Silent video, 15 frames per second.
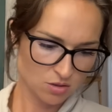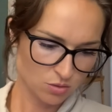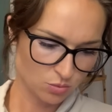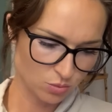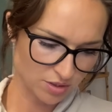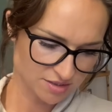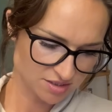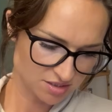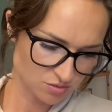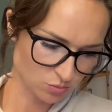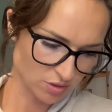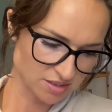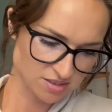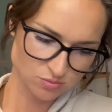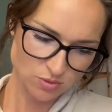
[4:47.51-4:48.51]
Why is
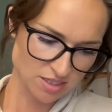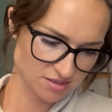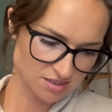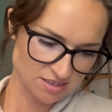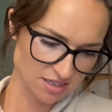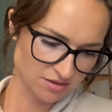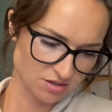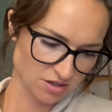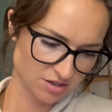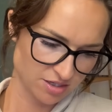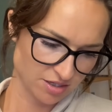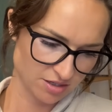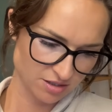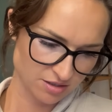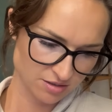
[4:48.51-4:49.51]
the death card here?